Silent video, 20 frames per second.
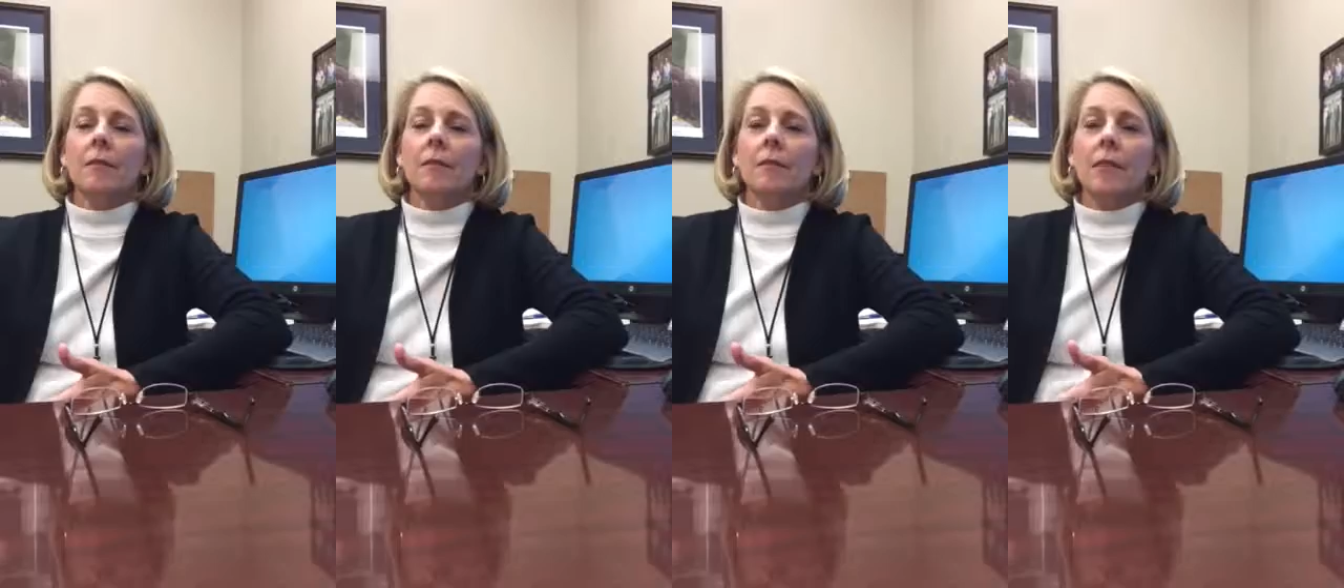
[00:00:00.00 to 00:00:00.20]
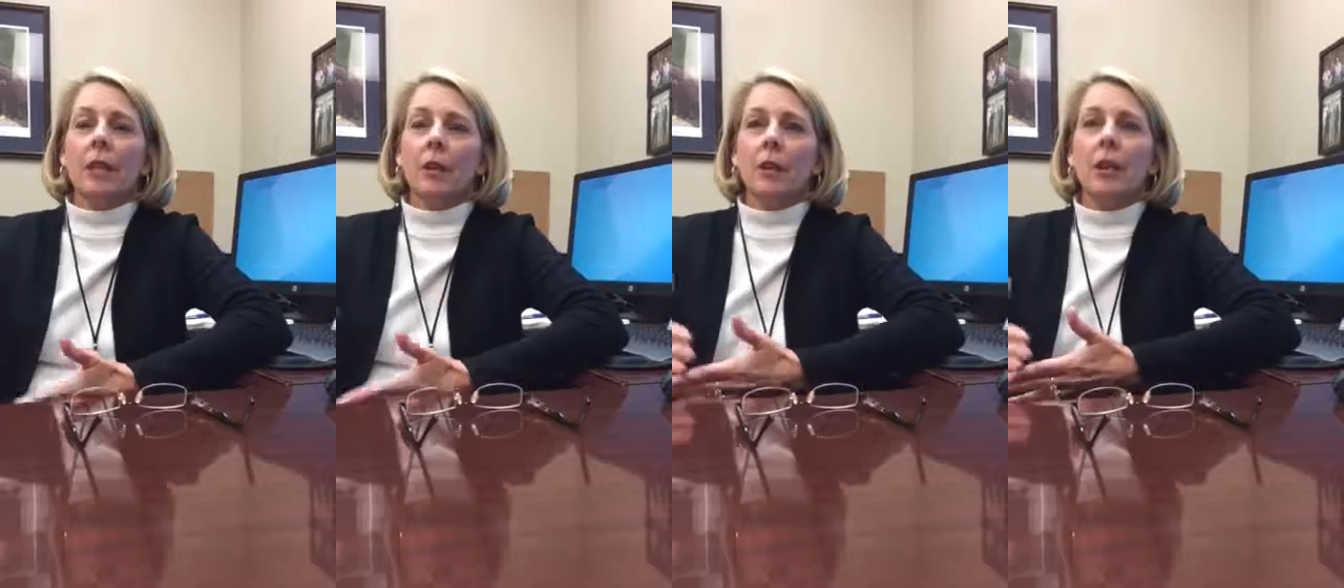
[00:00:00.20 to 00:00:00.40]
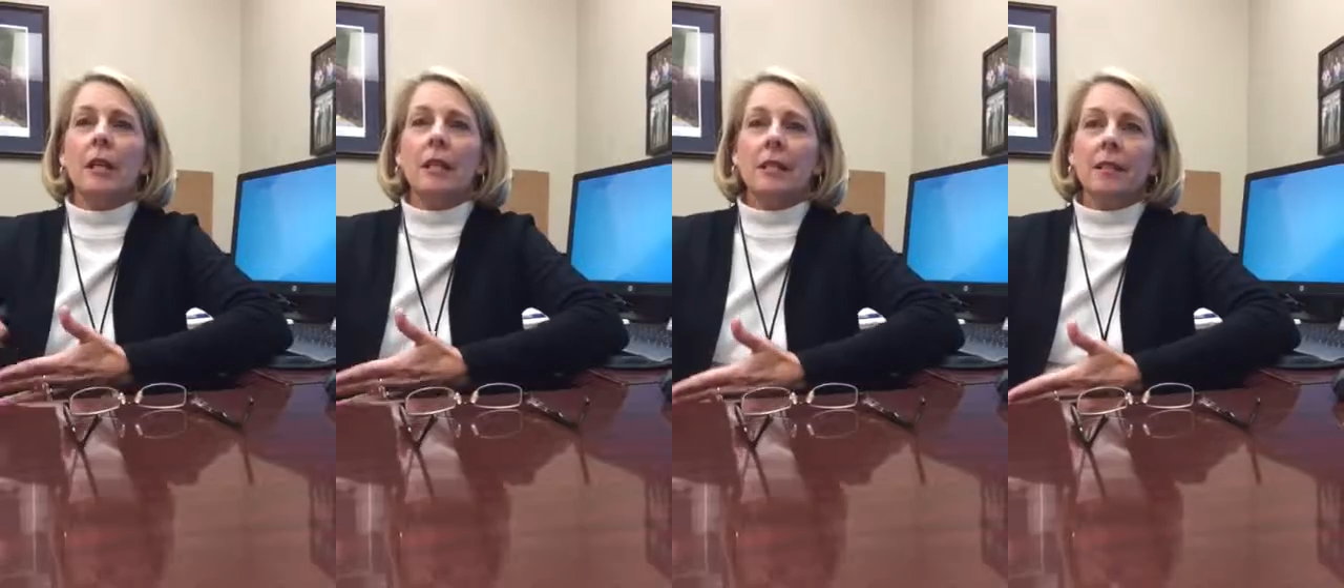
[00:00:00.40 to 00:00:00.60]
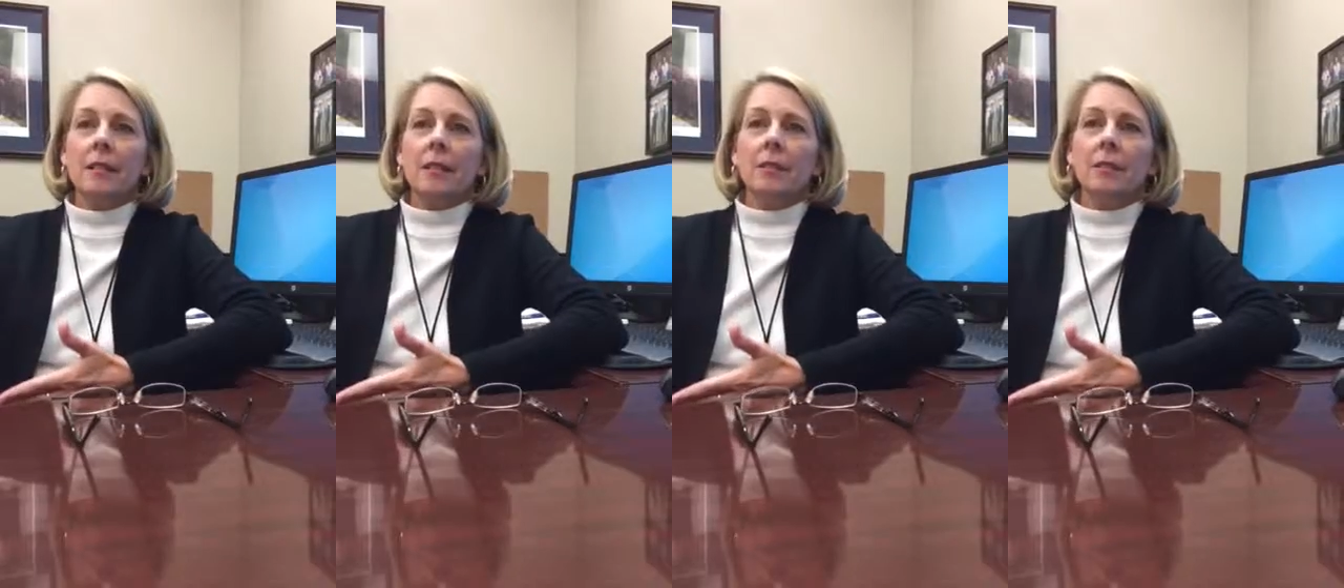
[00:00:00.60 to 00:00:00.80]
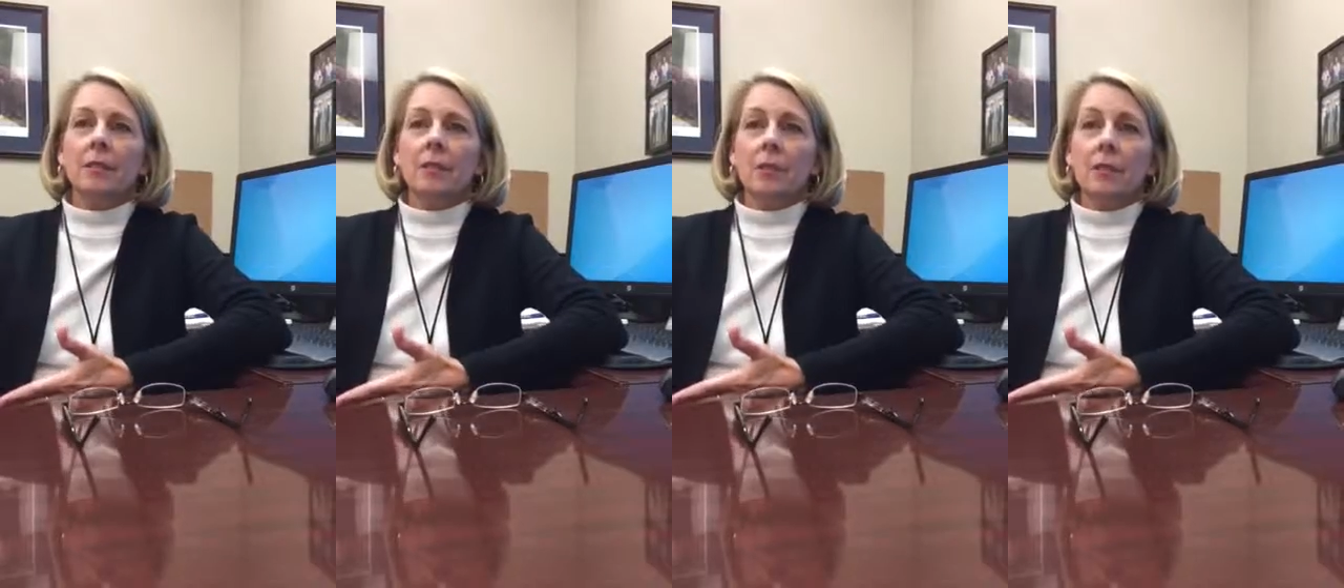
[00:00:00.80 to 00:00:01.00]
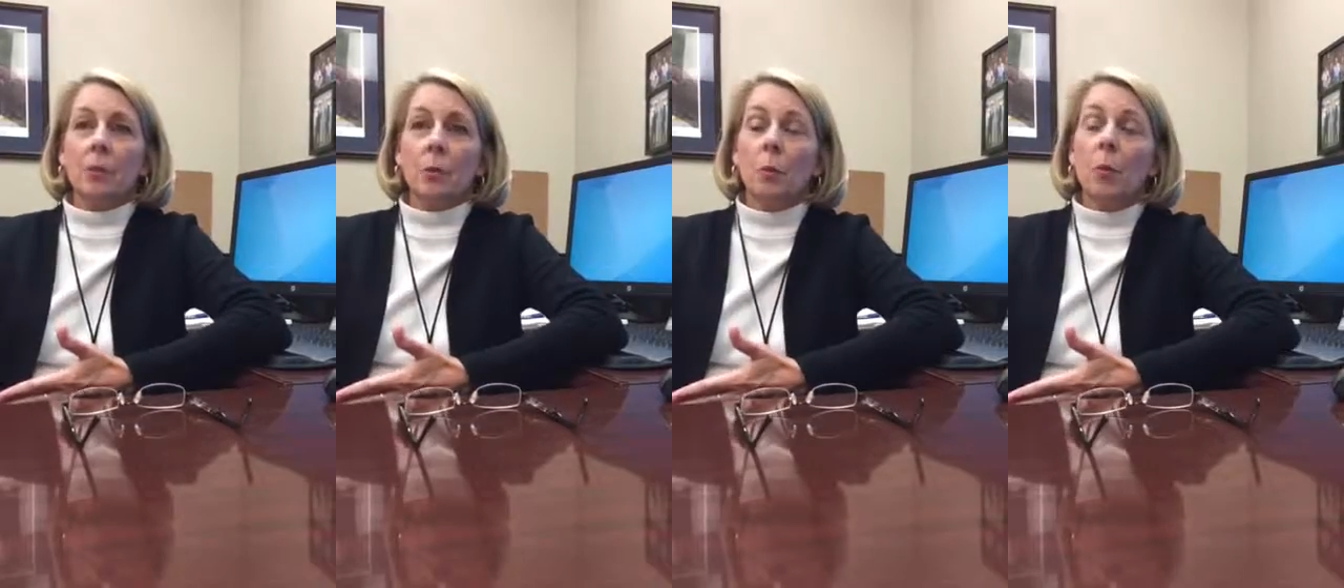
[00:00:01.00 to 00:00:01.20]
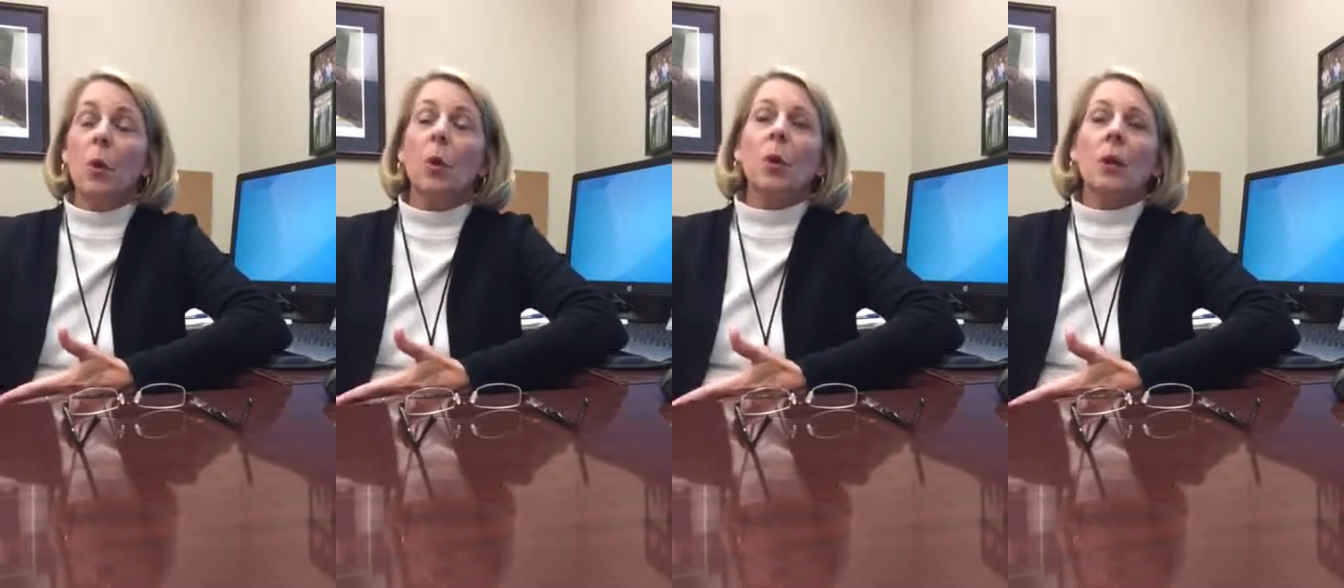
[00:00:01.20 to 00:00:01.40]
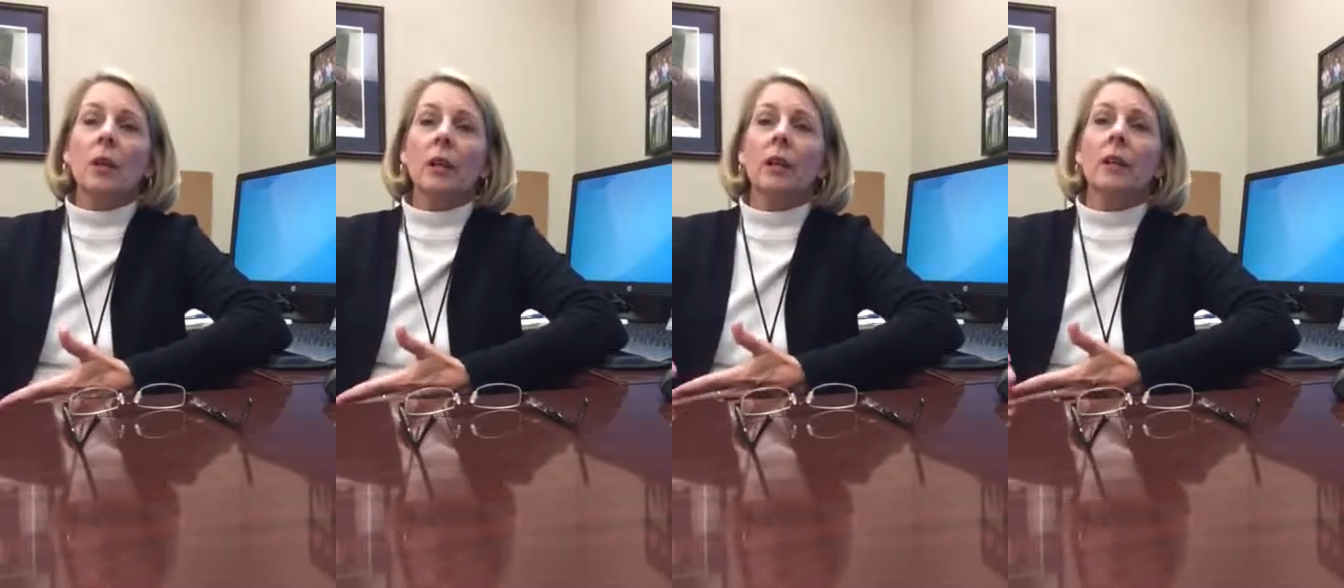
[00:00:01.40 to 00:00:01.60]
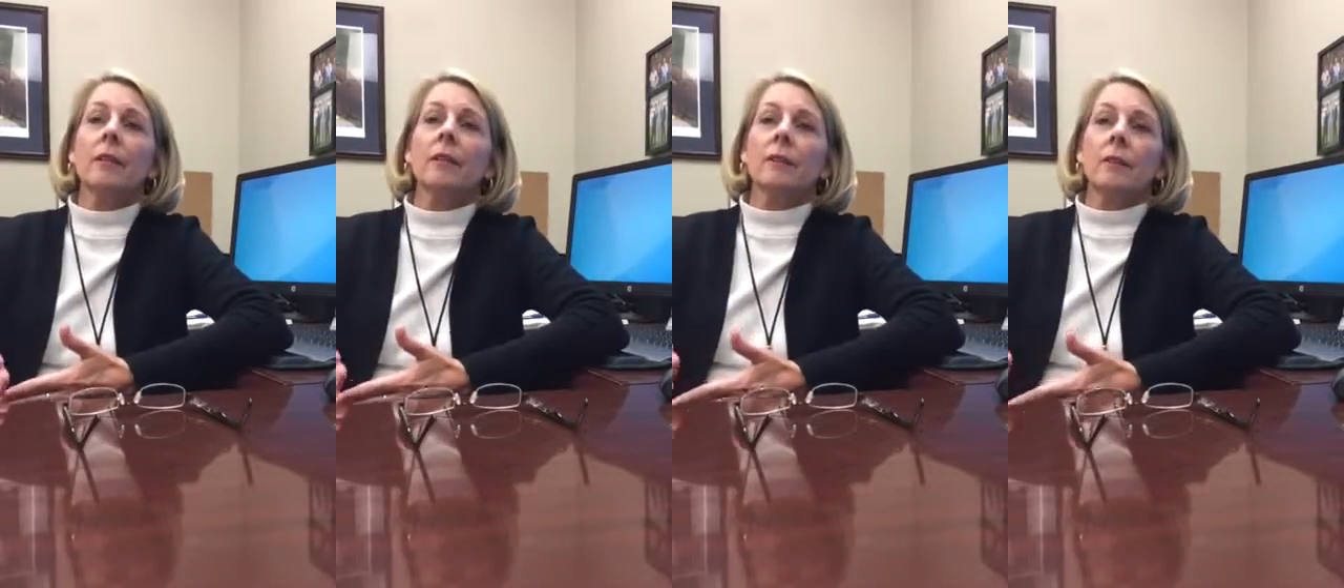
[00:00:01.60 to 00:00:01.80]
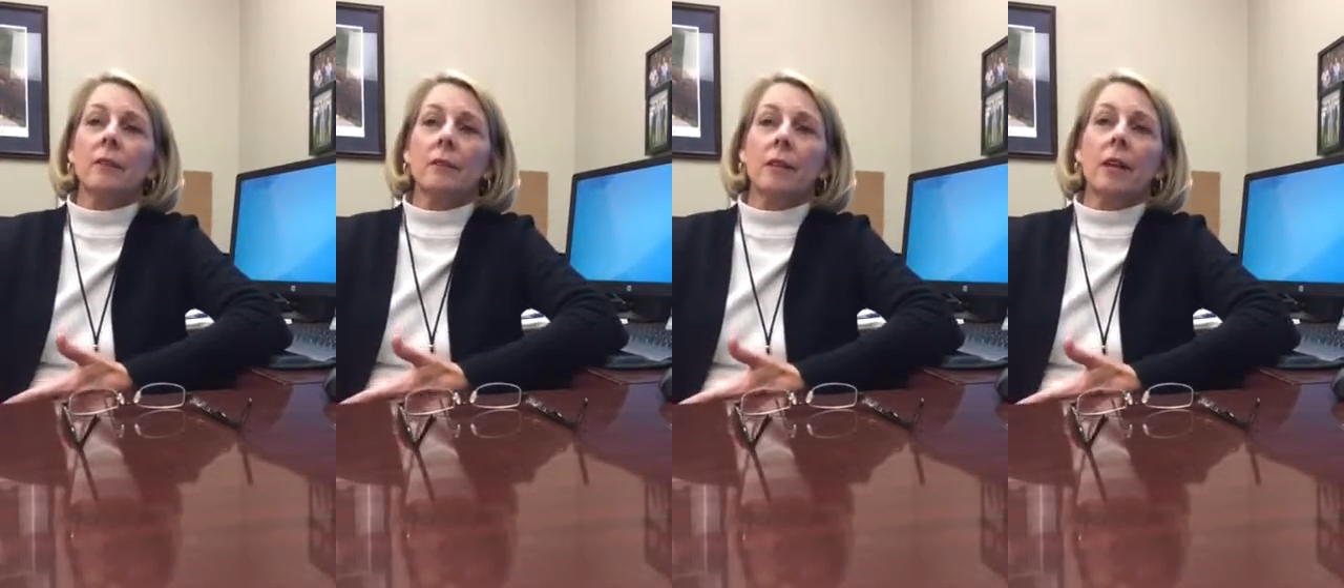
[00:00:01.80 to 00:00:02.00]
very
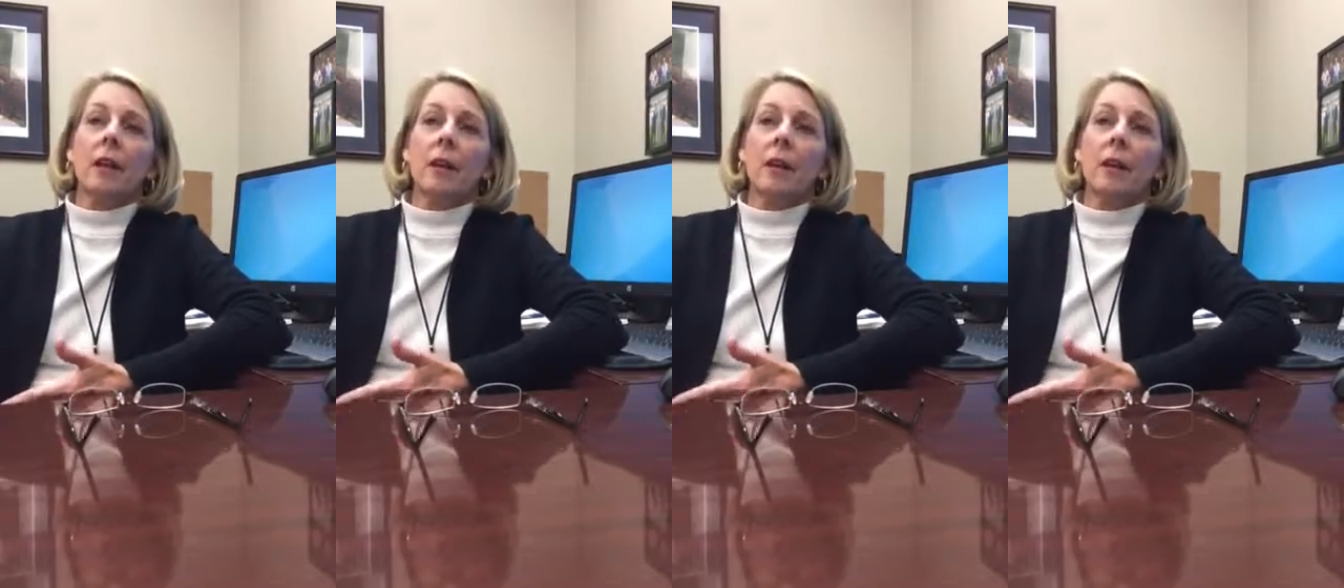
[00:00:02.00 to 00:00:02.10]
supportive